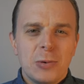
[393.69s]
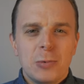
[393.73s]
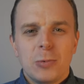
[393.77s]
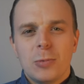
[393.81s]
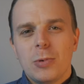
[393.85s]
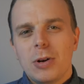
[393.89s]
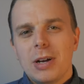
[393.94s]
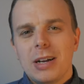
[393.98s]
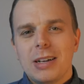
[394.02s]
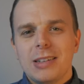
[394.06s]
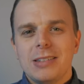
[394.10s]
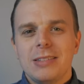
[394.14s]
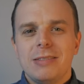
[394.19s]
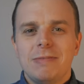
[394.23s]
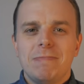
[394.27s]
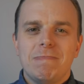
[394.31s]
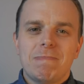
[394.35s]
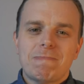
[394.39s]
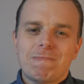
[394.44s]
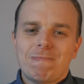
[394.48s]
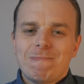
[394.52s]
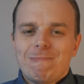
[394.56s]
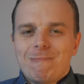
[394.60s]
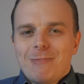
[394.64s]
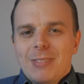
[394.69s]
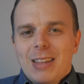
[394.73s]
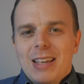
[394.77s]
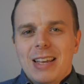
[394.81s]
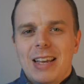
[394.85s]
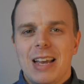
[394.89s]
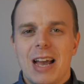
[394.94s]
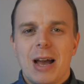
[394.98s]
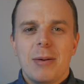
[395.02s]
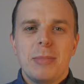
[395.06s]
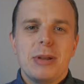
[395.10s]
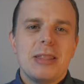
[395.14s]
Well,
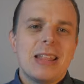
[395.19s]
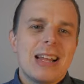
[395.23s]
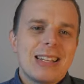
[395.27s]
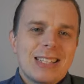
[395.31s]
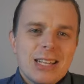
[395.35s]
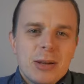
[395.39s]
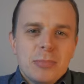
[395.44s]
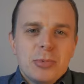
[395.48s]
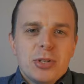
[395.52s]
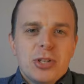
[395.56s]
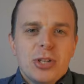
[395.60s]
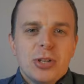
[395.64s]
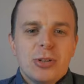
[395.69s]
I mean, that's up to